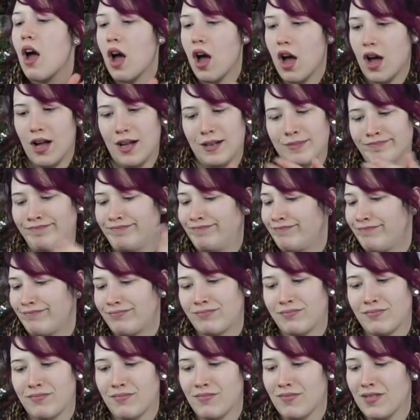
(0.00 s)
Um,
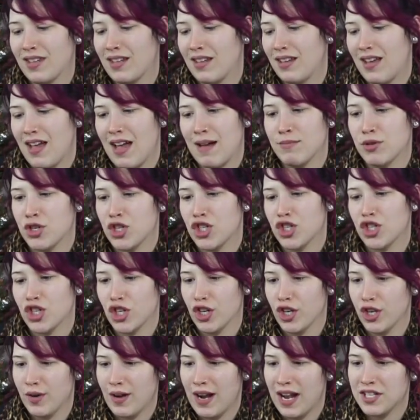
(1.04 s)
I'm
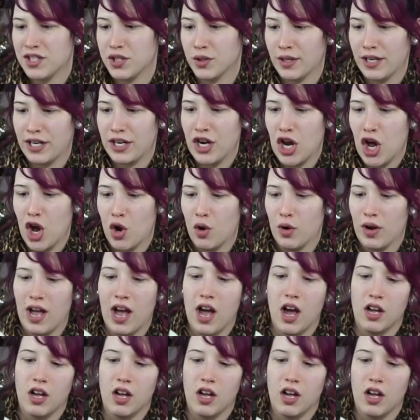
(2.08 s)
sure you guys already know.